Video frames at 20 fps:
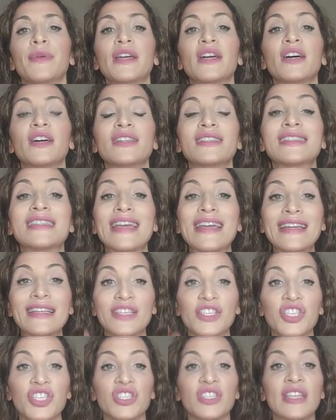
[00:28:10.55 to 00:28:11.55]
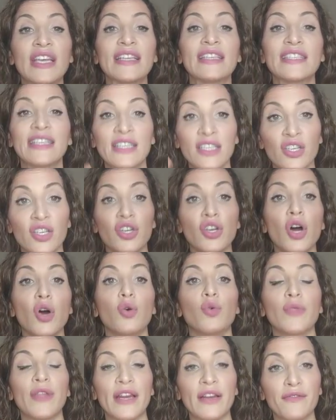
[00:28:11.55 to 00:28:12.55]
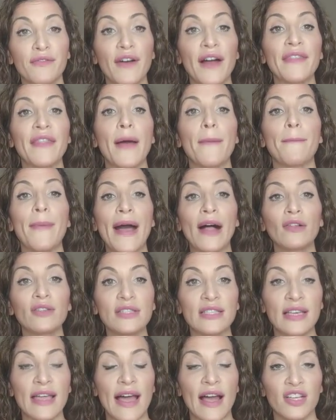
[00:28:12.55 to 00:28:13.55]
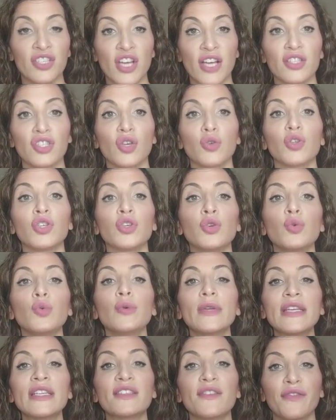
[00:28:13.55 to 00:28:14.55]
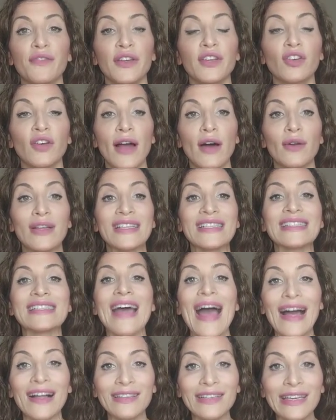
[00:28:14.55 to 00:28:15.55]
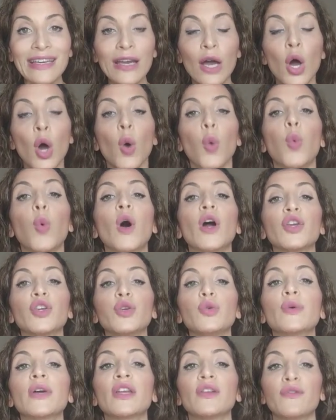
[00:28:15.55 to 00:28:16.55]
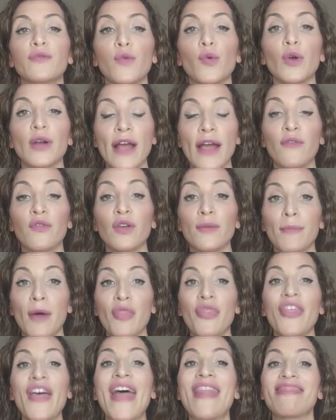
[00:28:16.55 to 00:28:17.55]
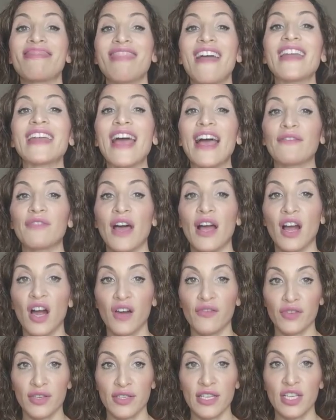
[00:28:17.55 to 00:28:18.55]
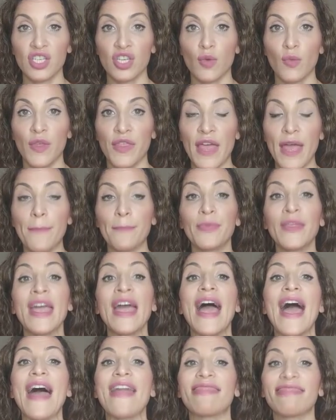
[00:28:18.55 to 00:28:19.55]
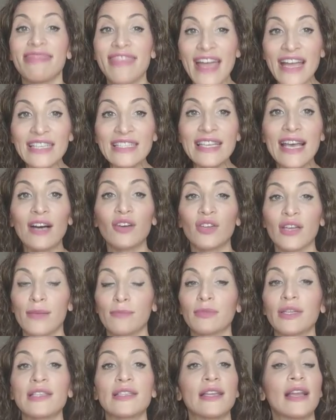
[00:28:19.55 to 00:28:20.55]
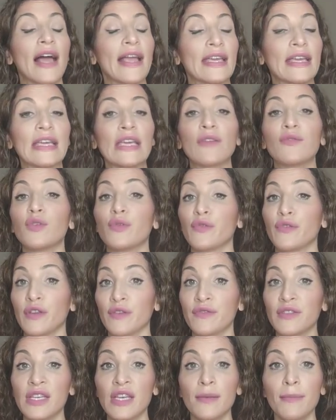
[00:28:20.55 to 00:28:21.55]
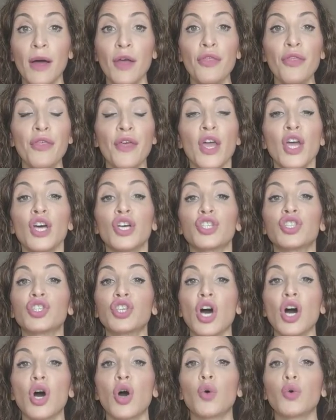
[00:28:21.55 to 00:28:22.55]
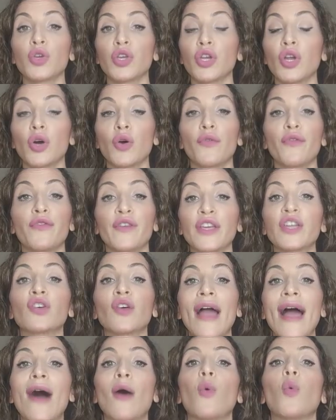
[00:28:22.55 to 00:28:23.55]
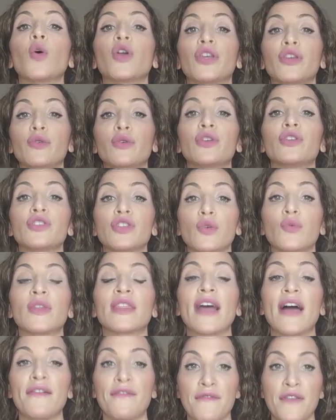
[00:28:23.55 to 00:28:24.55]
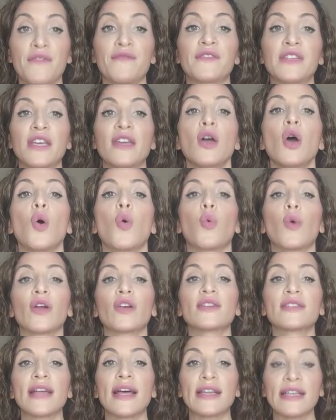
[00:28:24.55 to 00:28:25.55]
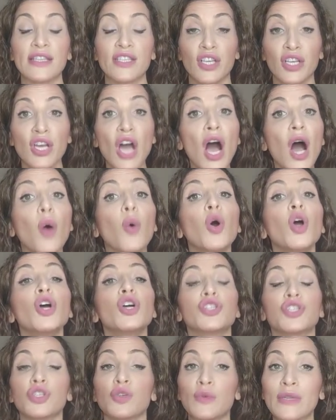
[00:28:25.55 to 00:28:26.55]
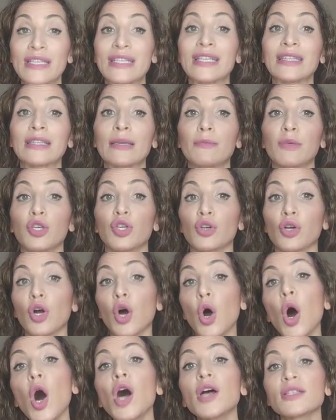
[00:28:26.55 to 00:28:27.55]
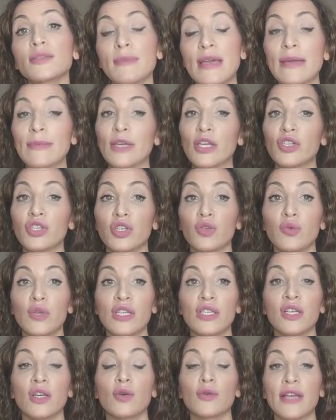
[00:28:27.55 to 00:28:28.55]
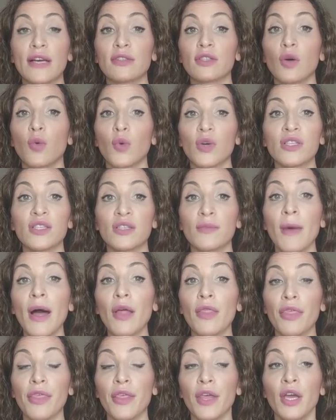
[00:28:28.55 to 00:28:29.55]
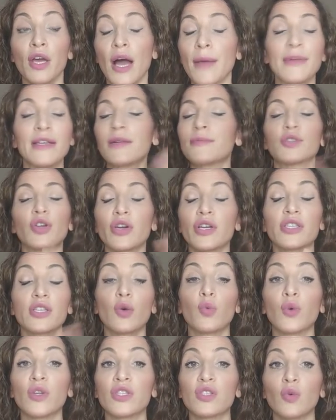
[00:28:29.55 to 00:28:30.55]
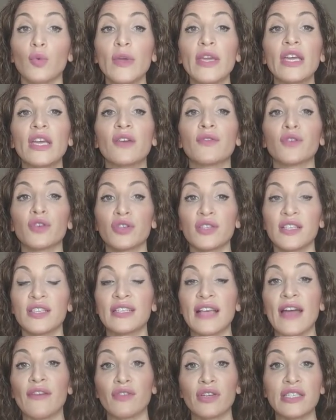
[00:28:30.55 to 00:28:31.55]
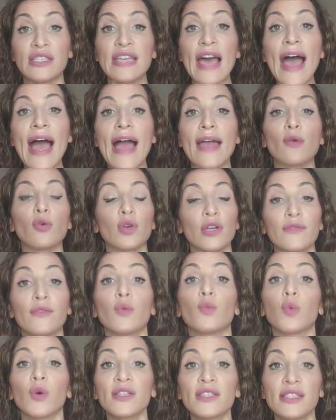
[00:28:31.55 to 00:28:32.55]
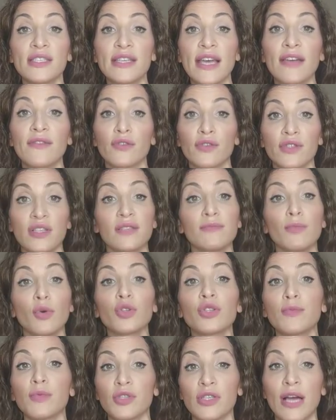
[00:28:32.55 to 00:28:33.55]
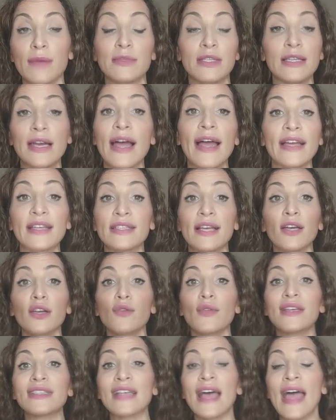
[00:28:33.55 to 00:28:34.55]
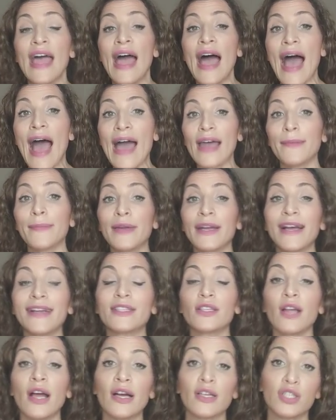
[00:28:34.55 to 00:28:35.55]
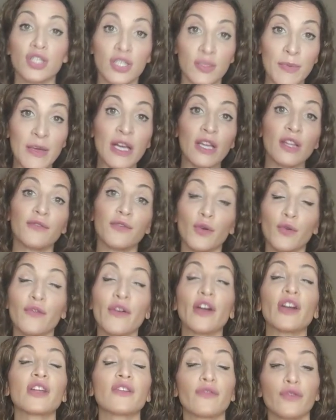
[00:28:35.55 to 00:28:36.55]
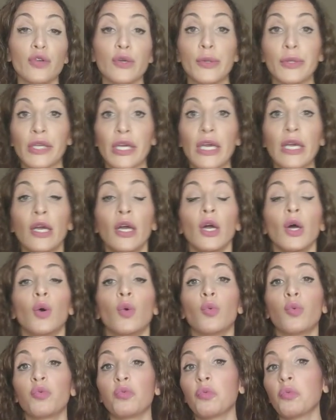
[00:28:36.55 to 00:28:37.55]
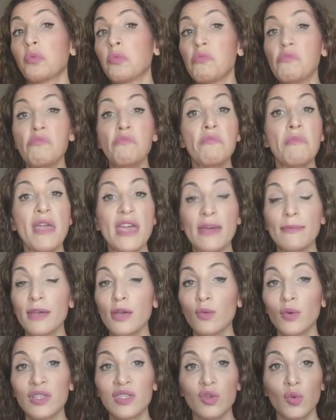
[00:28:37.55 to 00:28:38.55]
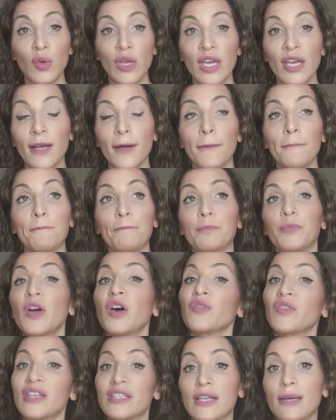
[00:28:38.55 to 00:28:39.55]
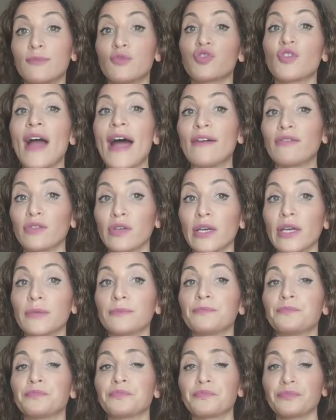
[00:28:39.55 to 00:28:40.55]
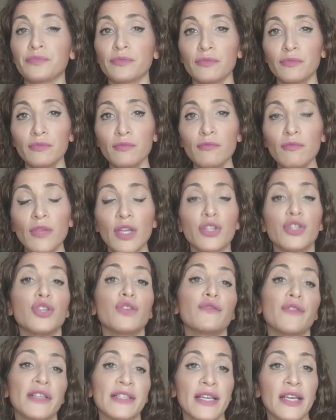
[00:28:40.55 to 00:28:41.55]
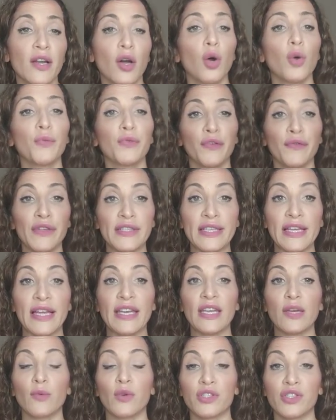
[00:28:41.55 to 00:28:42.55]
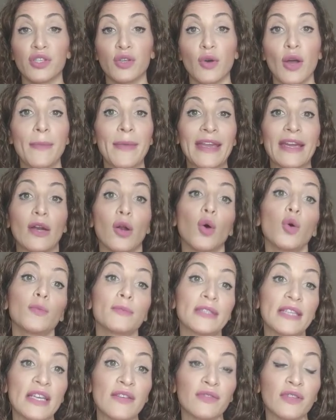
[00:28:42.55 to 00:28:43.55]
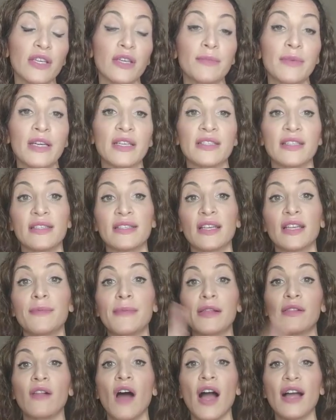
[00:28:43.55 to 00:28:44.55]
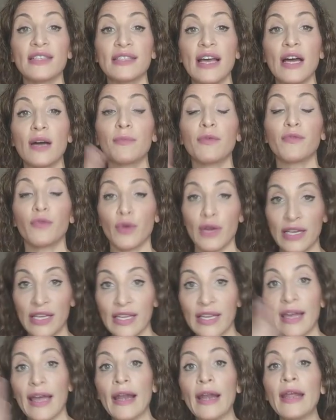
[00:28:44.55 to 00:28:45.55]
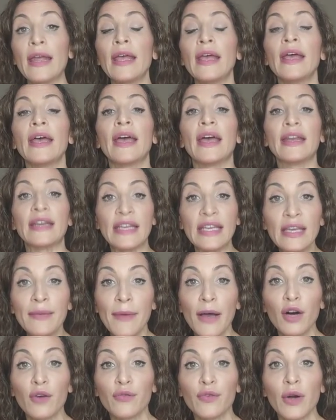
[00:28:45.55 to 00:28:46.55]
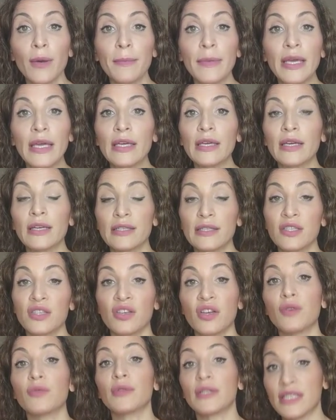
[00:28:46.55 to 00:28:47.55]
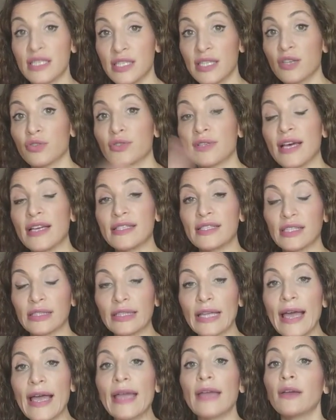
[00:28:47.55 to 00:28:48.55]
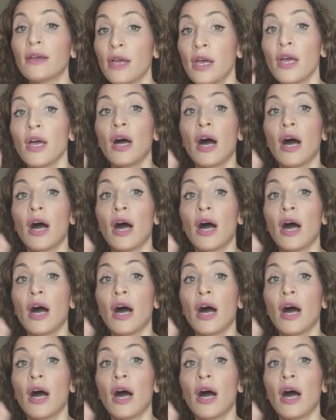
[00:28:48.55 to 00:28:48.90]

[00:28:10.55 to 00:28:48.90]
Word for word: because they they didn't know they didn't find that balancing act yet so you need to figure out exactly what you can afford every month and then have that conversation with him and then tell him listen i can give you 50 a month so you know figure out what you can do with that 50 where does that need to go do you need to limit your calls maybe do you need to go down to once a month i mean i'm sorry to once a week versus every day or even once a day versus multiple times a day i could tell you this adam and i speak on the phone very infrequently maybe once a week unless i'm traveling to visit, home from visit, and he wants to know I made it home safely because it's going to be locked down before he can get an email from me because, you know, there's that delay.